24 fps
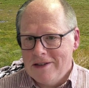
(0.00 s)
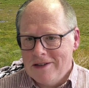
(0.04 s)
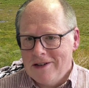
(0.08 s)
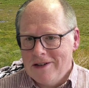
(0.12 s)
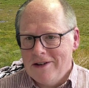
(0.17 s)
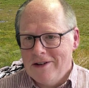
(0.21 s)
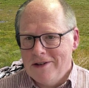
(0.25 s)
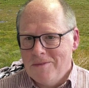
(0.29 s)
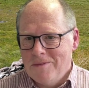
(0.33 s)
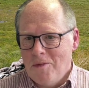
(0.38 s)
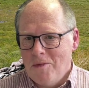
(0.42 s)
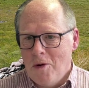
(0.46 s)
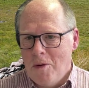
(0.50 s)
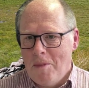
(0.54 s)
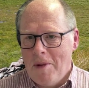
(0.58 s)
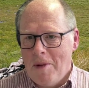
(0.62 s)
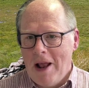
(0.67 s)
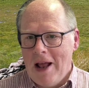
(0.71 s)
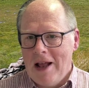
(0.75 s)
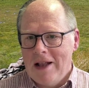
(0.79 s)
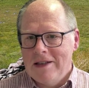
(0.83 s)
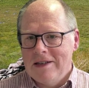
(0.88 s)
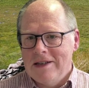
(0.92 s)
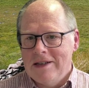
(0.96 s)
there's more
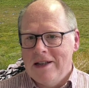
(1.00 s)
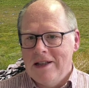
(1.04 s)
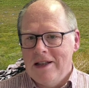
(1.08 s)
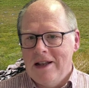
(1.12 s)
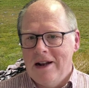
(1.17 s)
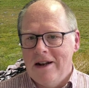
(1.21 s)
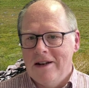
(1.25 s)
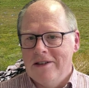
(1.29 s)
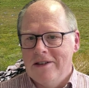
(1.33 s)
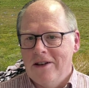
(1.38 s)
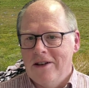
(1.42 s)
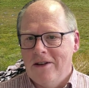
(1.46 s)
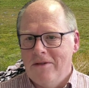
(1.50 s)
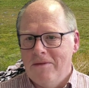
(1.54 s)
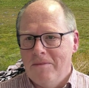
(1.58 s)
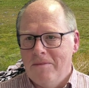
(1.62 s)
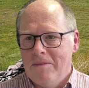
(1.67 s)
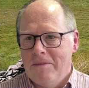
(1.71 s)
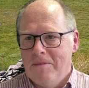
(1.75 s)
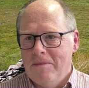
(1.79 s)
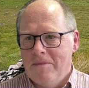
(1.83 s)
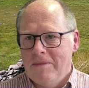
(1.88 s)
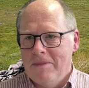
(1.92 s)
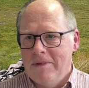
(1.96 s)
plants in there. So
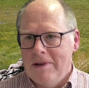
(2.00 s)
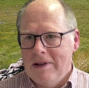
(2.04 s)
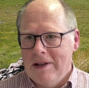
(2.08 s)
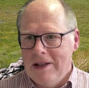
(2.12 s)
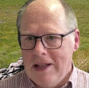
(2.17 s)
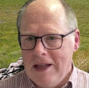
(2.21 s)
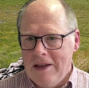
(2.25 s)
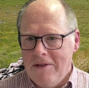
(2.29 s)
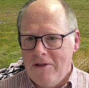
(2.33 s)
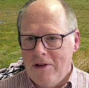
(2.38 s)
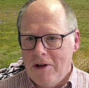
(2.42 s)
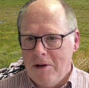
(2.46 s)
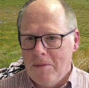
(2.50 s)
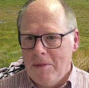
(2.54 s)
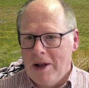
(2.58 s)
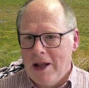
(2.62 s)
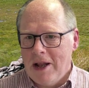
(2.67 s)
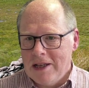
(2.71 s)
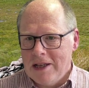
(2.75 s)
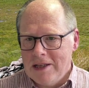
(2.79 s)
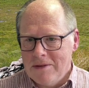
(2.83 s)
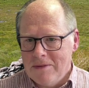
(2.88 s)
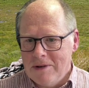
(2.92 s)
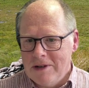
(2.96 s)
leafier
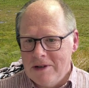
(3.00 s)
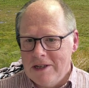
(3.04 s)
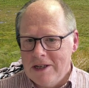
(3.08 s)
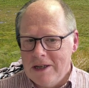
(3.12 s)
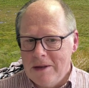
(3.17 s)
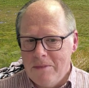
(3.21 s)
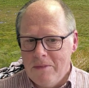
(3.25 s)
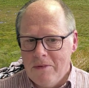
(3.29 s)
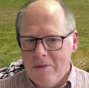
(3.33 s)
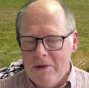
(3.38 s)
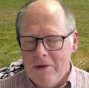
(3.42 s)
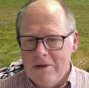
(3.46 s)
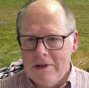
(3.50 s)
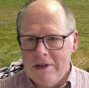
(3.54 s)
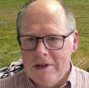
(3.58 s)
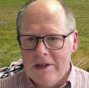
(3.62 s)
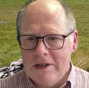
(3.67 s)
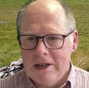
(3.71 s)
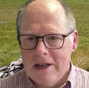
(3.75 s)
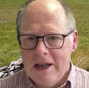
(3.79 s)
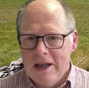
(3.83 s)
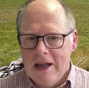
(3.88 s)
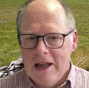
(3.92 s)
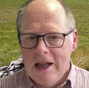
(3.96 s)
plants with deep
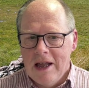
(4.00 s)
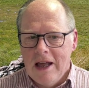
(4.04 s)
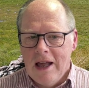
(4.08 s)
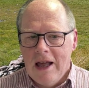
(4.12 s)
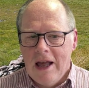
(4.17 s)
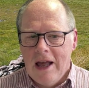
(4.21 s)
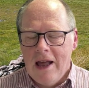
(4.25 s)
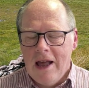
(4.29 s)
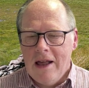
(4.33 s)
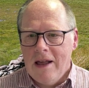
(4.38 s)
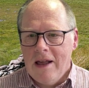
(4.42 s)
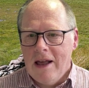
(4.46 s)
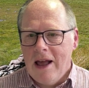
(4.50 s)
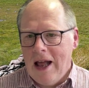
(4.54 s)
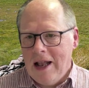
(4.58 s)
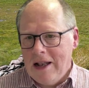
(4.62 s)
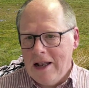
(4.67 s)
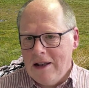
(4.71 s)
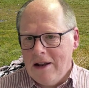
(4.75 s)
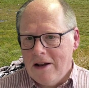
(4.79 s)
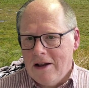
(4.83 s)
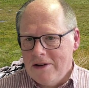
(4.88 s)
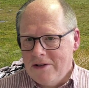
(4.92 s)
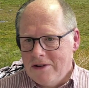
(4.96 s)
roots
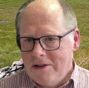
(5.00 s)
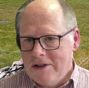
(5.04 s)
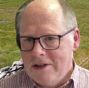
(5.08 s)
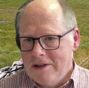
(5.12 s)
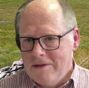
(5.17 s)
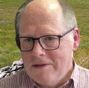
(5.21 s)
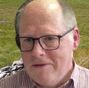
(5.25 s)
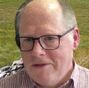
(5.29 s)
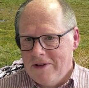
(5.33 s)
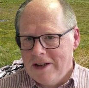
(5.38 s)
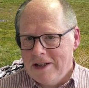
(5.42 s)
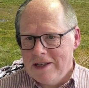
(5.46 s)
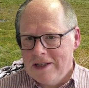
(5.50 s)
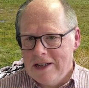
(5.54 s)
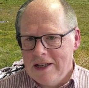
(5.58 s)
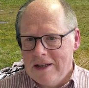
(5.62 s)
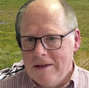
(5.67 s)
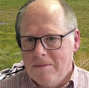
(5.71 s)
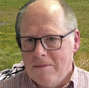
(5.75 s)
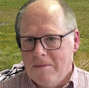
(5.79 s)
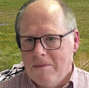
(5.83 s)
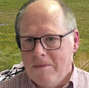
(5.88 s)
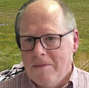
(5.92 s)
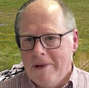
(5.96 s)
and nitrogen
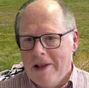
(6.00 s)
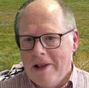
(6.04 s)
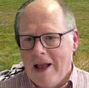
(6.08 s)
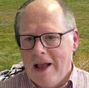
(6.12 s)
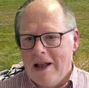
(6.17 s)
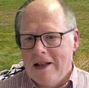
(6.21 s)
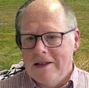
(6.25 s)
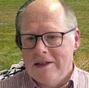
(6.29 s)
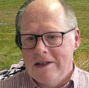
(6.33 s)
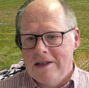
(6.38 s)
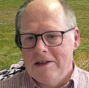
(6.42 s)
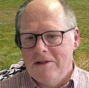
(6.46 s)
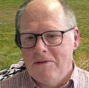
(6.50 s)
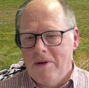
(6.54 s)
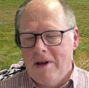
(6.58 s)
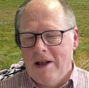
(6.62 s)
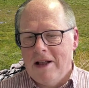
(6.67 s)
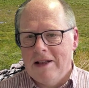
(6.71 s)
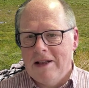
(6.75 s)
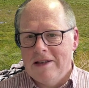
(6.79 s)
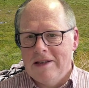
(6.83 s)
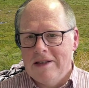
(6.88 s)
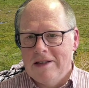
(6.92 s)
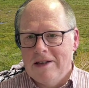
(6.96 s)
fixing plants as
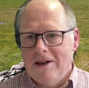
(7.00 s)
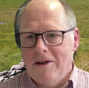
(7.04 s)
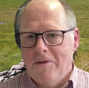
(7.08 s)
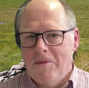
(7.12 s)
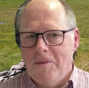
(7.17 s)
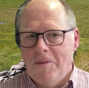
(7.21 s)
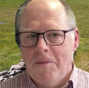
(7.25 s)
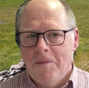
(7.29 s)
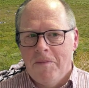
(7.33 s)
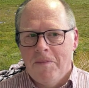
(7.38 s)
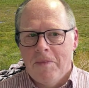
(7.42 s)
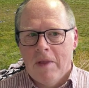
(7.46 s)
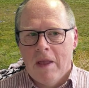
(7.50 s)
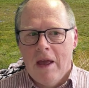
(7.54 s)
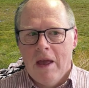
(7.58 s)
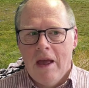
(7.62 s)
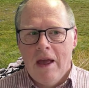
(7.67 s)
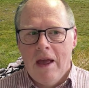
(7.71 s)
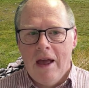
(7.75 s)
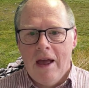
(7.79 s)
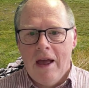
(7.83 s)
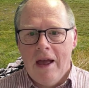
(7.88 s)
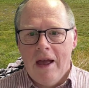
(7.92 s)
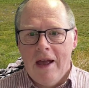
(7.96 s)
well. So
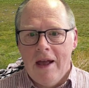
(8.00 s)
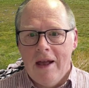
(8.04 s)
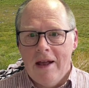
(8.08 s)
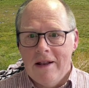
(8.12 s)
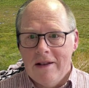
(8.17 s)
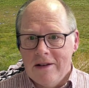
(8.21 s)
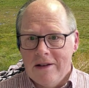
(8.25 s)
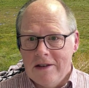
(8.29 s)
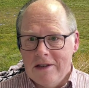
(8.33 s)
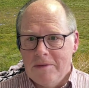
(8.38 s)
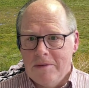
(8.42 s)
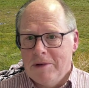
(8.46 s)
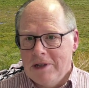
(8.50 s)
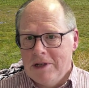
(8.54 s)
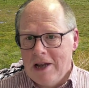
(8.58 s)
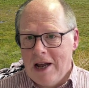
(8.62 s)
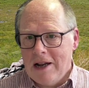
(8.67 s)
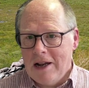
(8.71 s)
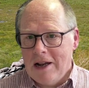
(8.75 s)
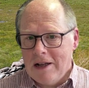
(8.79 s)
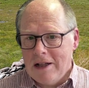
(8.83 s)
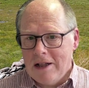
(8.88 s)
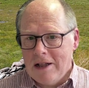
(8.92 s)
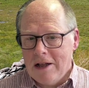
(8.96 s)
there's a
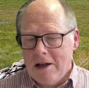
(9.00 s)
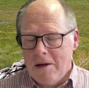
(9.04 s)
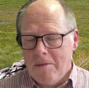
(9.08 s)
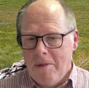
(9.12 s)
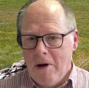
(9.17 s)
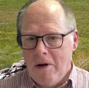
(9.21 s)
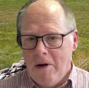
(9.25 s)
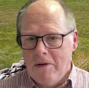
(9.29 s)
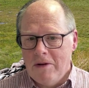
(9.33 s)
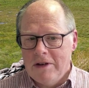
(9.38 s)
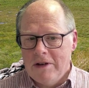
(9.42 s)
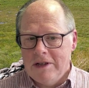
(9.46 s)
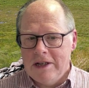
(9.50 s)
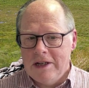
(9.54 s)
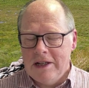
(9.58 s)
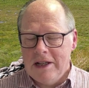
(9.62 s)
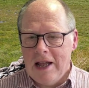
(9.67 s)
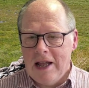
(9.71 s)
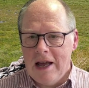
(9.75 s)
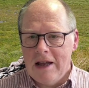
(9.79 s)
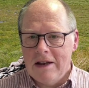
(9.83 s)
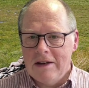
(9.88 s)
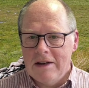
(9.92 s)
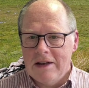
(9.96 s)
botanical component in
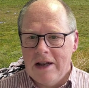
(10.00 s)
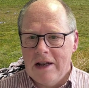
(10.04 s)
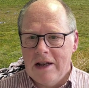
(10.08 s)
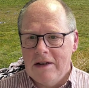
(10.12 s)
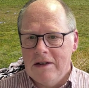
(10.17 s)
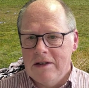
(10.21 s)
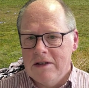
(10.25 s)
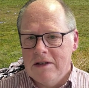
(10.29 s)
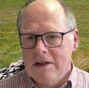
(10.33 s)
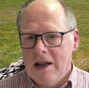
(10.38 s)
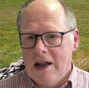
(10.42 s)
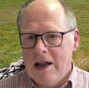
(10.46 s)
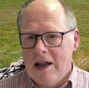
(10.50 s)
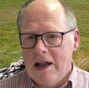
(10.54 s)
that, and